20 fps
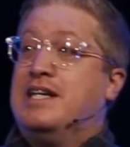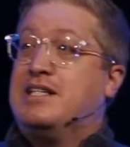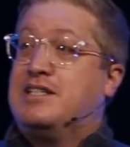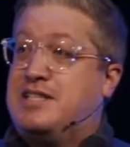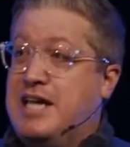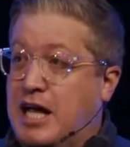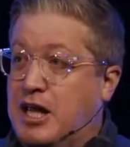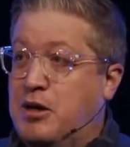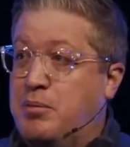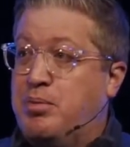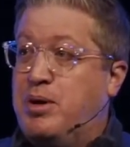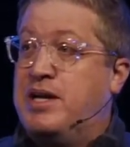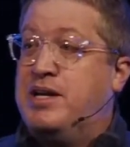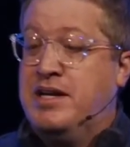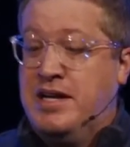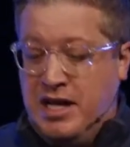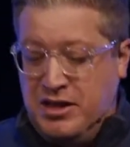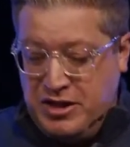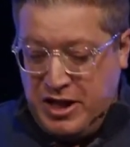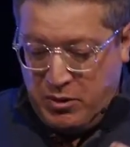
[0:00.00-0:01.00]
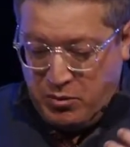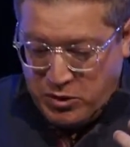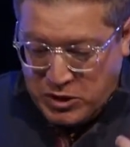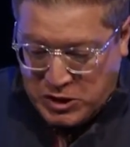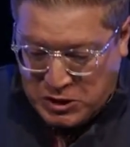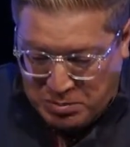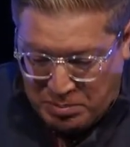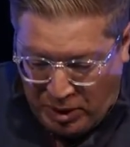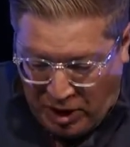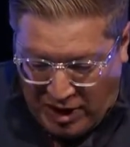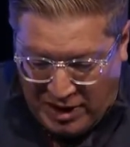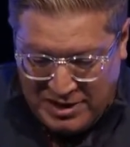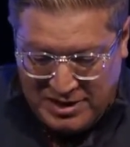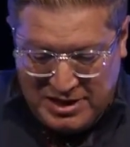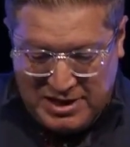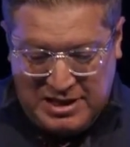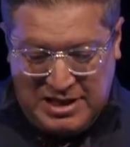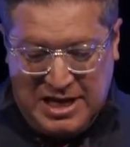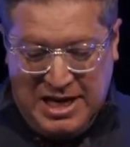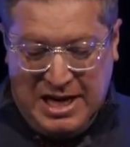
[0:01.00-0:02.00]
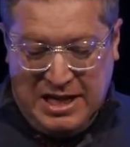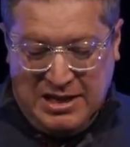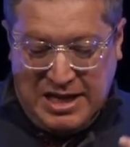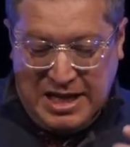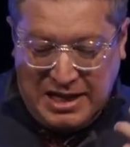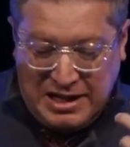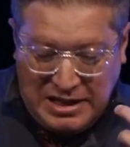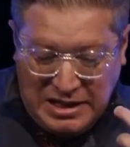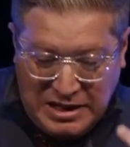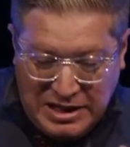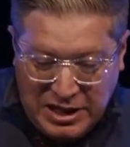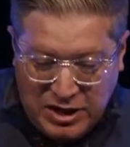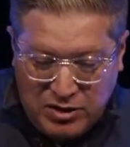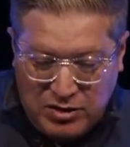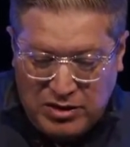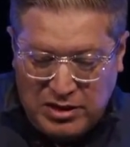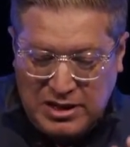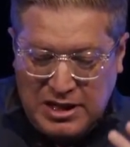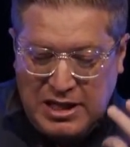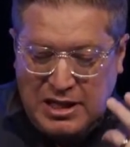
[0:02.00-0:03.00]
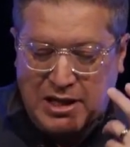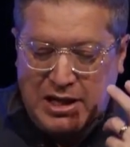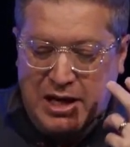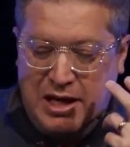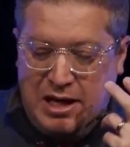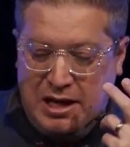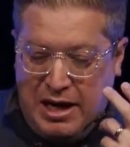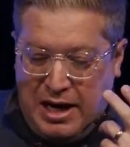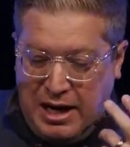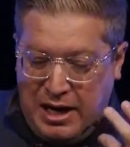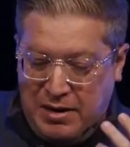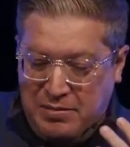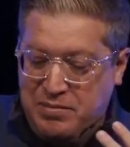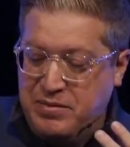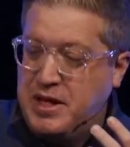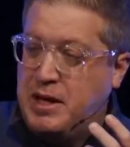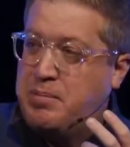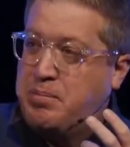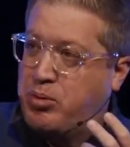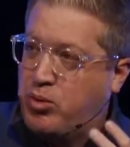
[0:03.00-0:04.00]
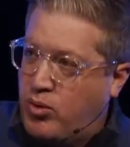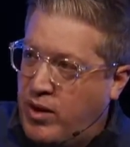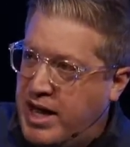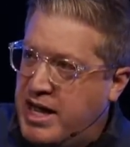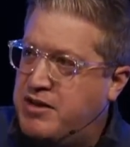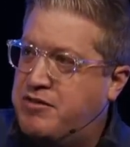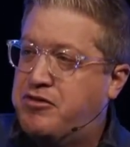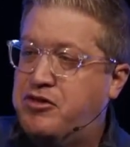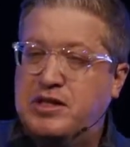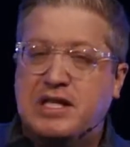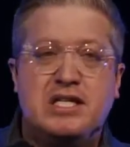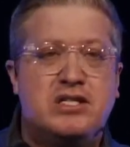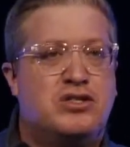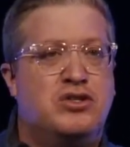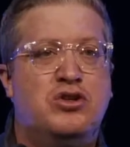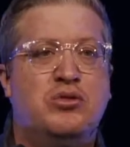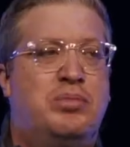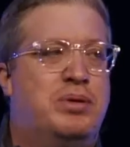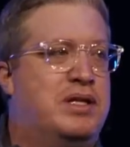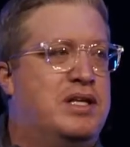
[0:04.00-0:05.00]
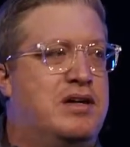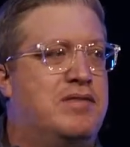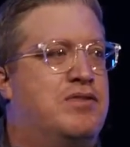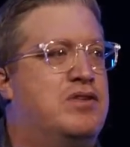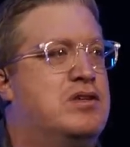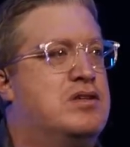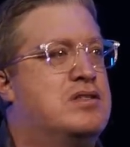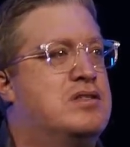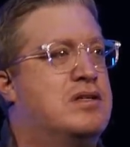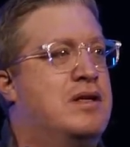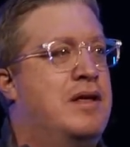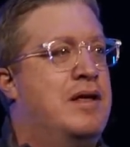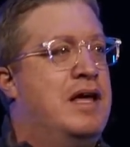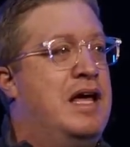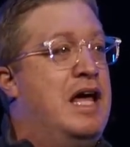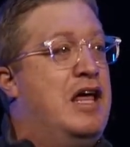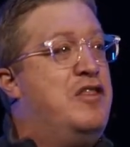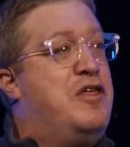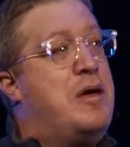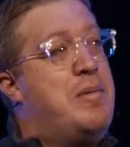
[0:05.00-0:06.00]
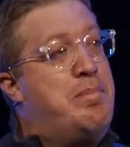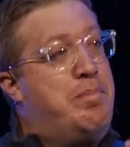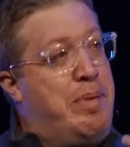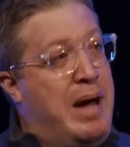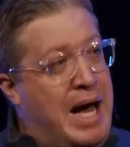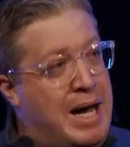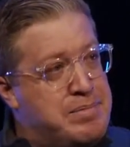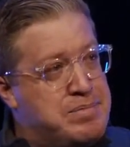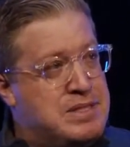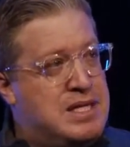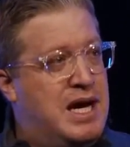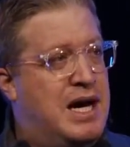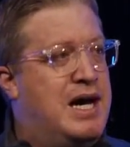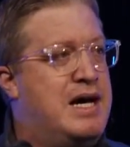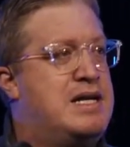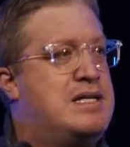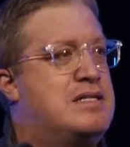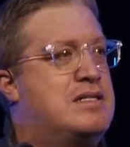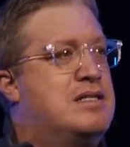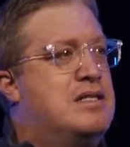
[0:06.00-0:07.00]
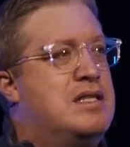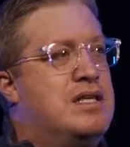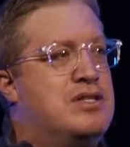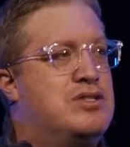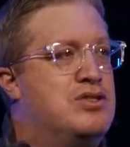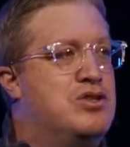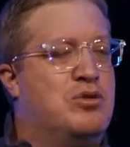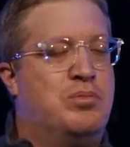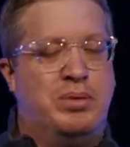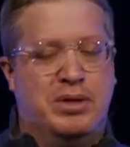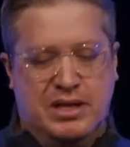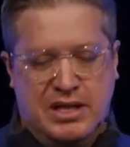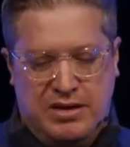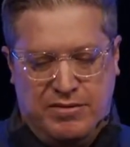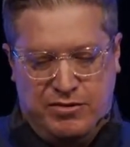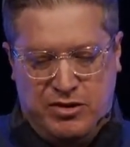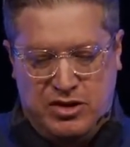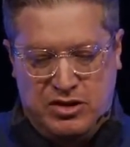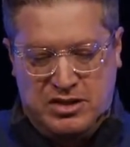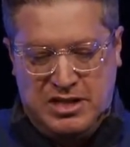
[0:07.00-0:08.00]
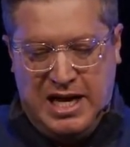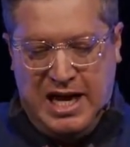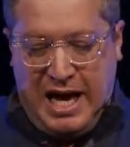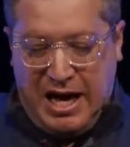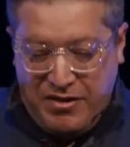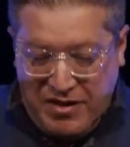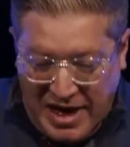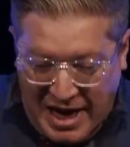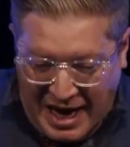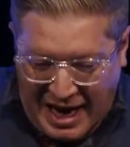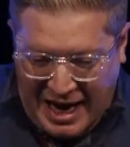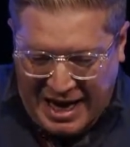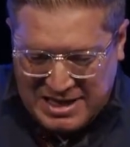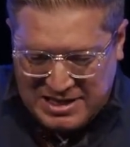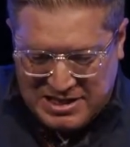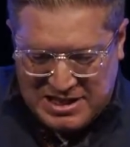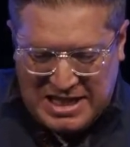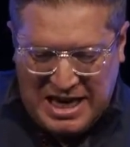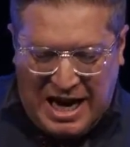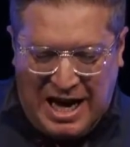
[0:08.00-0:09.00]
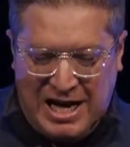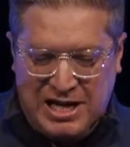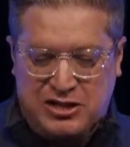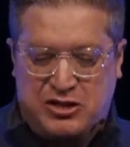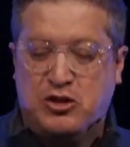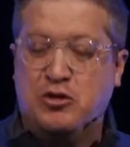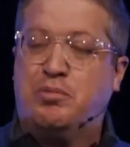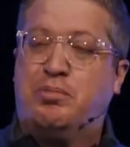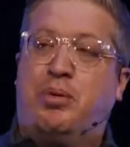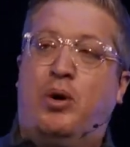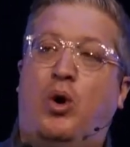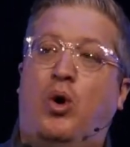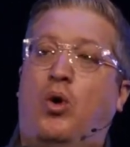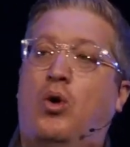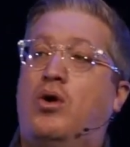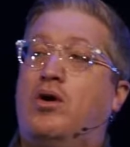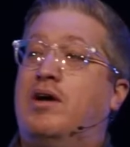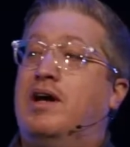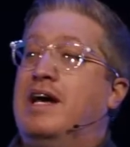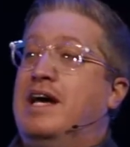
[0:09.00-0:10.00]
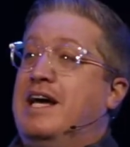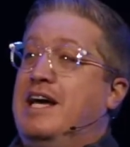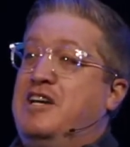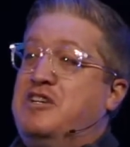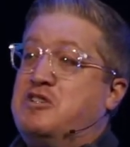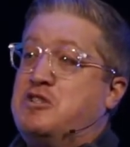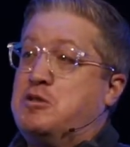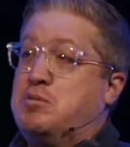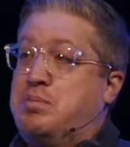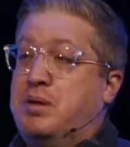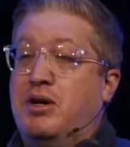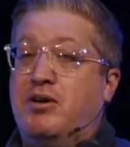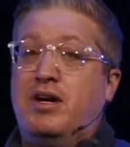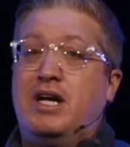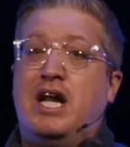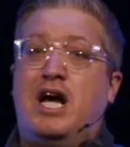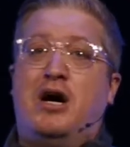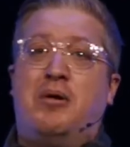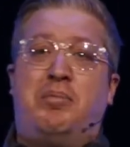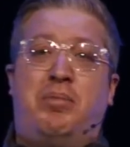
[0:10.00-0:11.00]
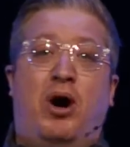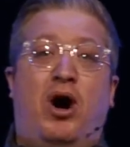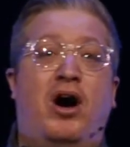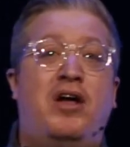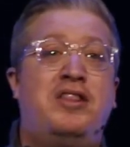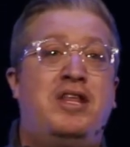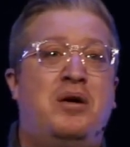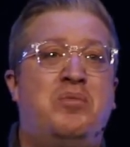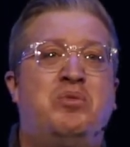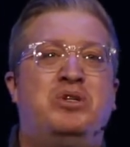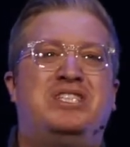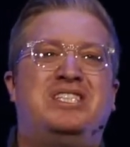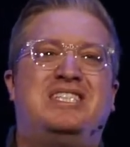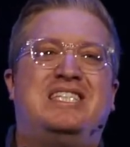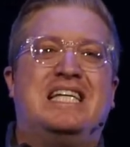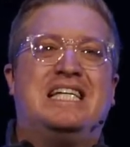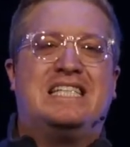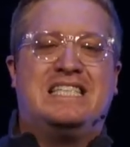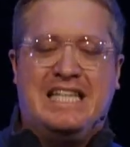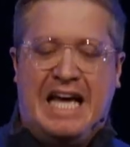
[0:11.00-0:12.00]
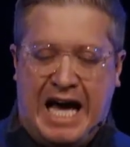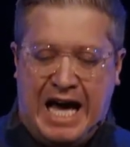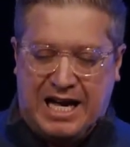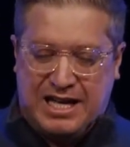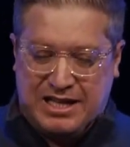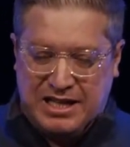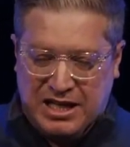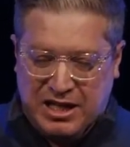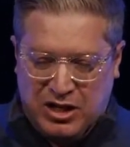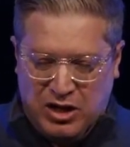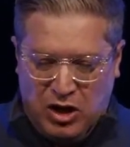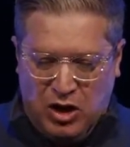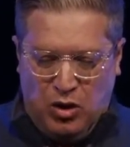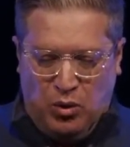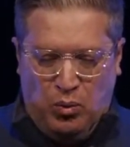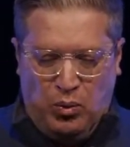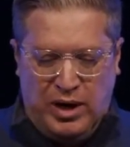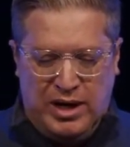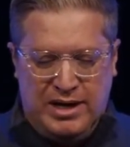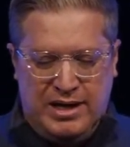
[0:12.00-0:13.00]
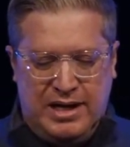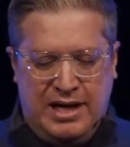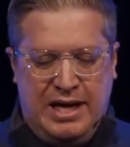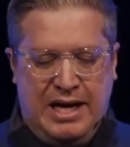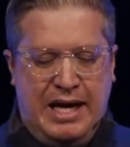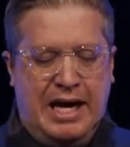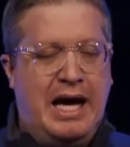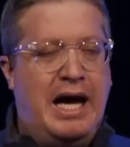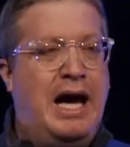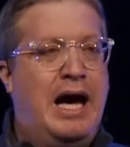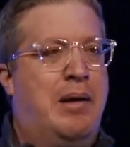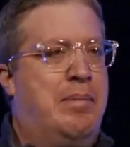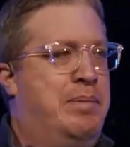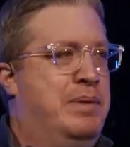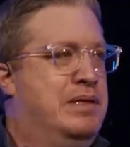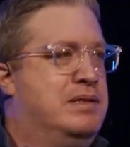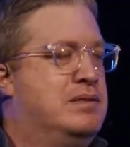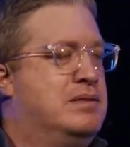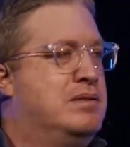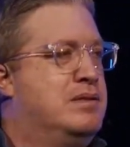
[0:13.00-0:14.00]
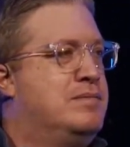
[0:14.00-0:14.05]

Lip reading: celebrated and they responded. They literally, they prayed for these new believers. They baptized these new believers. And they asked God to pour his spirit upon them, which is exactly what happened.